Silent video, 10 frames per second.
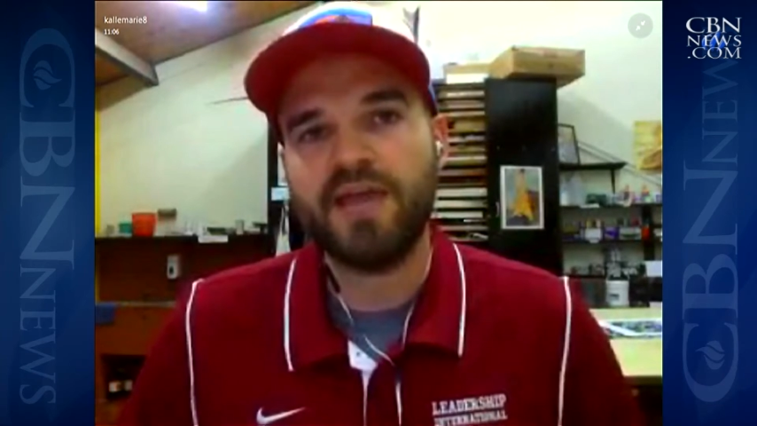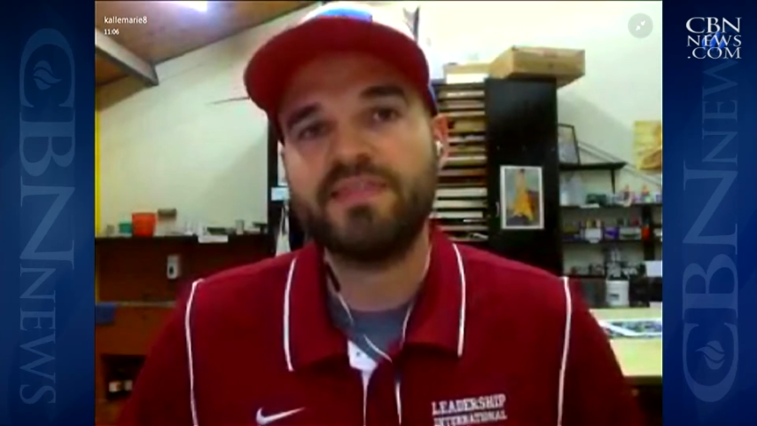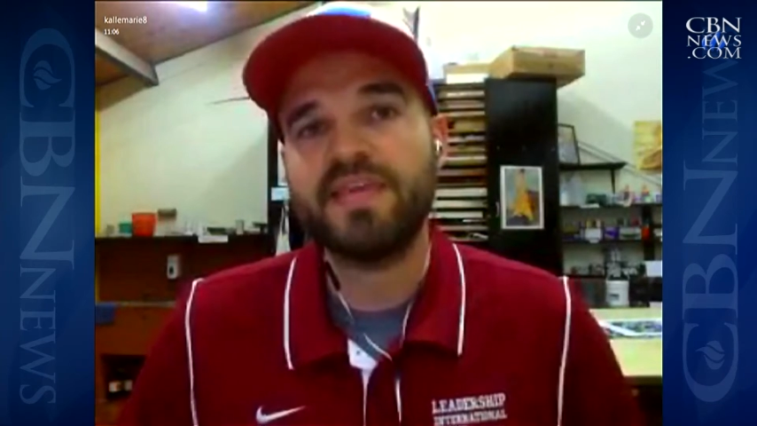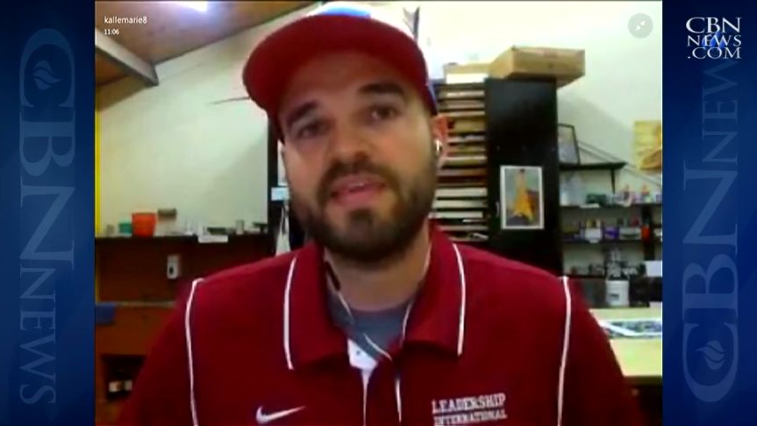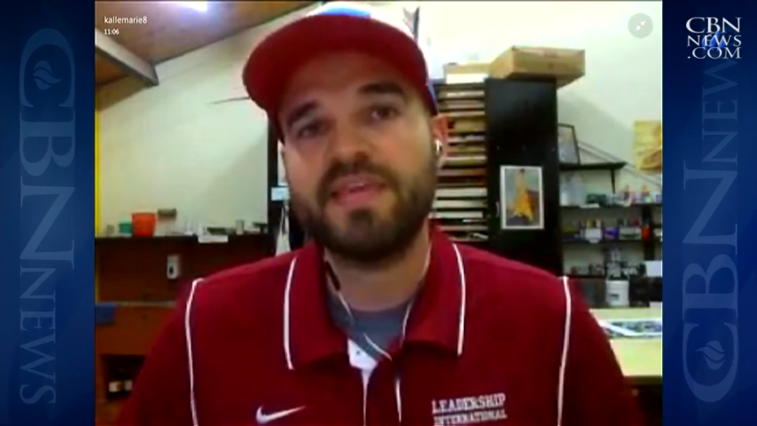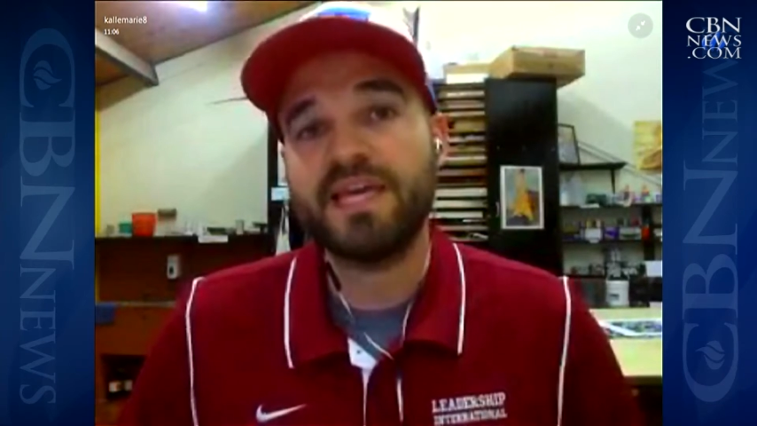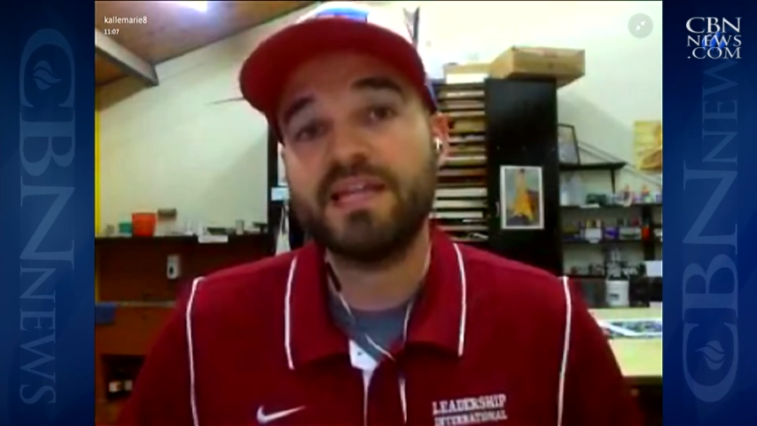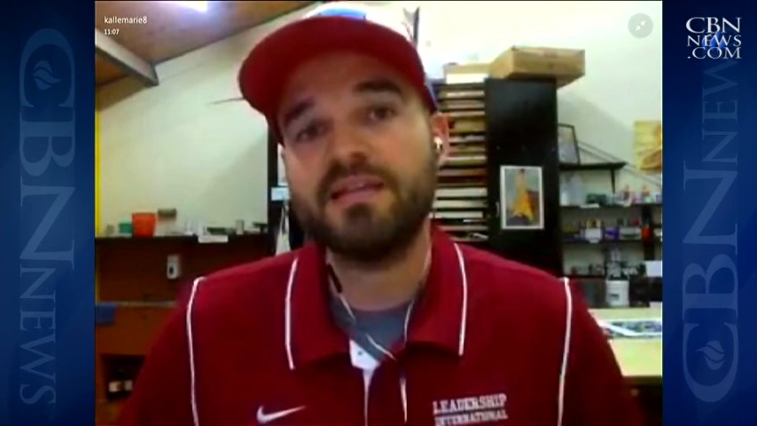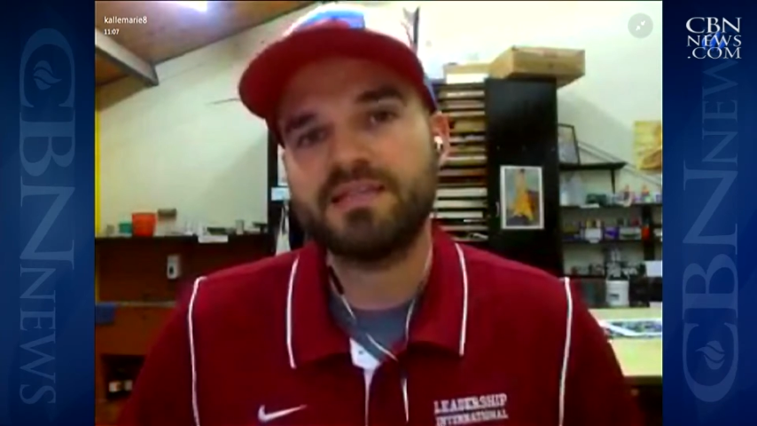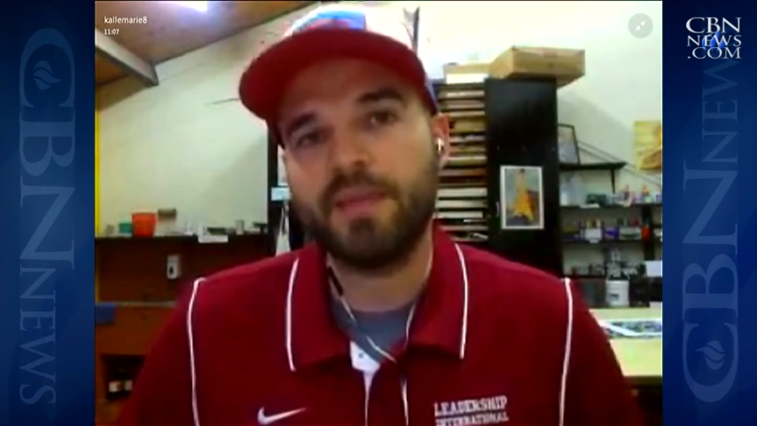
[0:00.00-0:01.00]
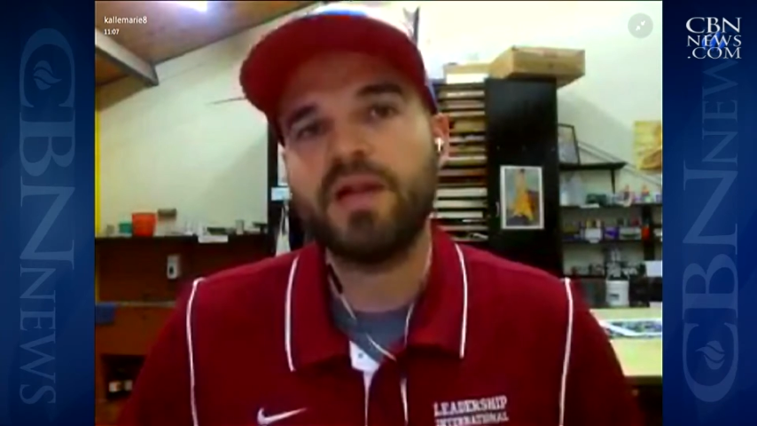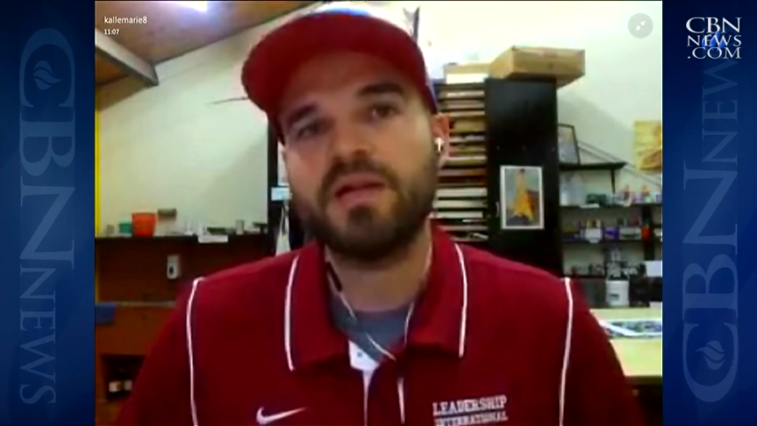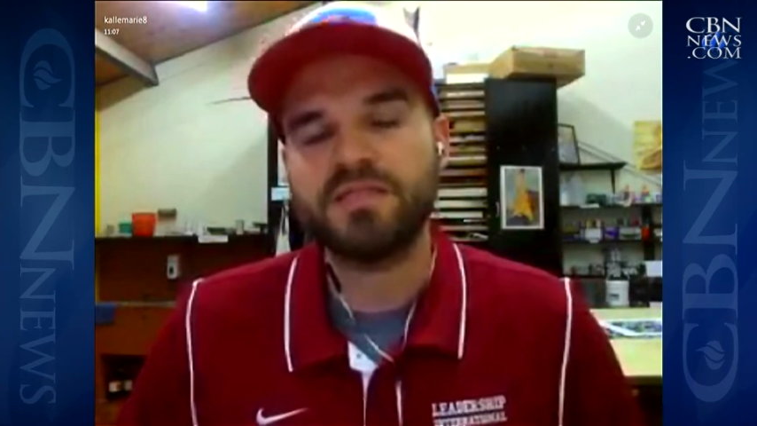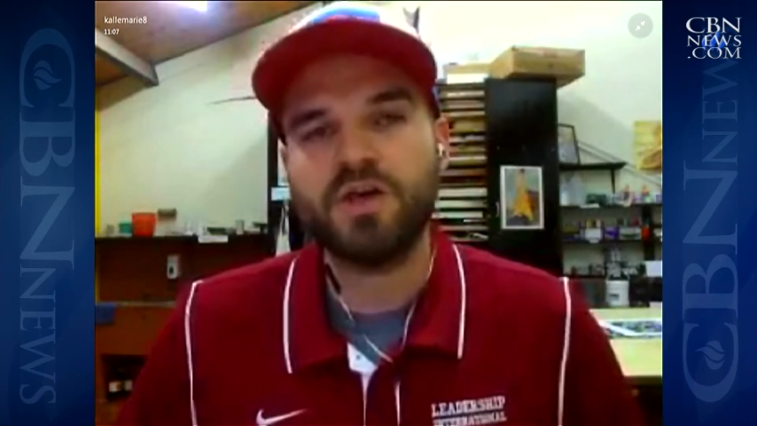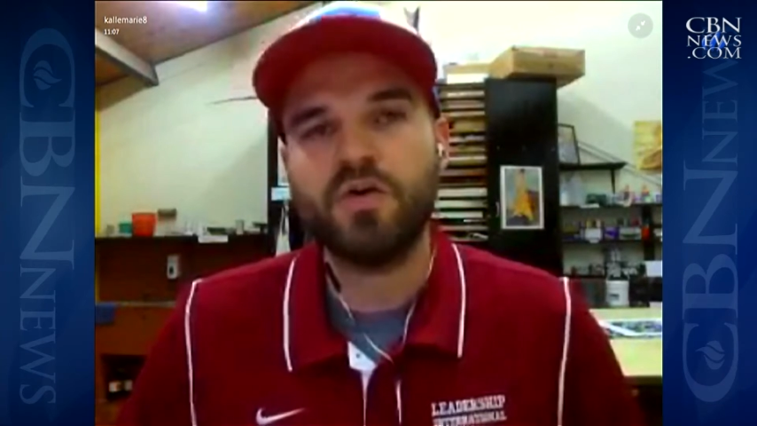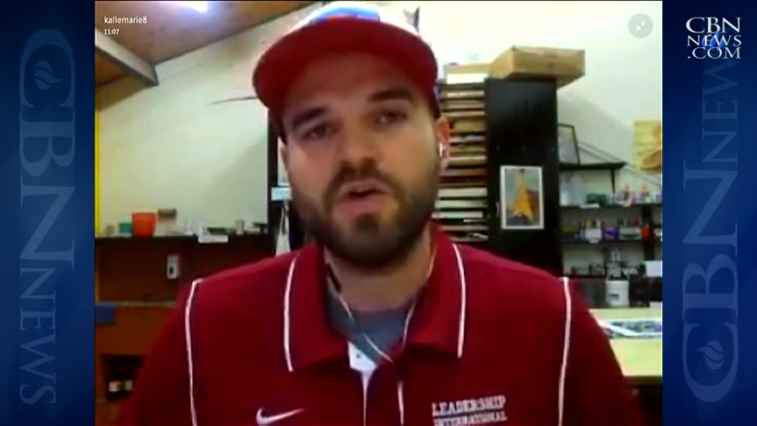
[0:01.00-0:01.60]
at the end of the summer. So